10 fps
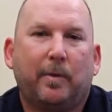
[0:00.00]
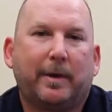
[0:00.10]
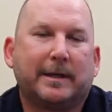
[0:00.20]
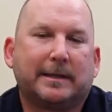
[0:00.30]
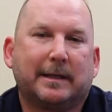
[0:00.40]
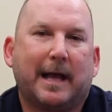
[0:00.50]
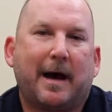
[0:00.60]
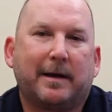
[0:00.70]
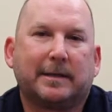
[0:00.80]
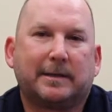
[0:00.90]
What this
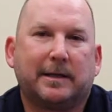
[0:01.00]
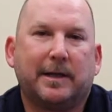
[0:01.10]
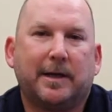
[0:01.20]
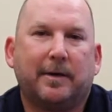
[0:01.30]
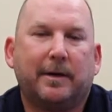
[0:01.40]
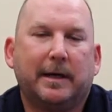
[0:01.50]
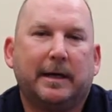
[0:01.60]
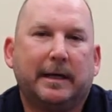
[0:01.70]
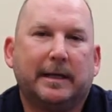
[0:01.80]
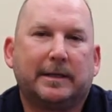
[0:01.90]
allowed us to do
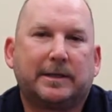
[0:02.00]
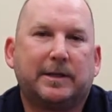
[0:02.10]
is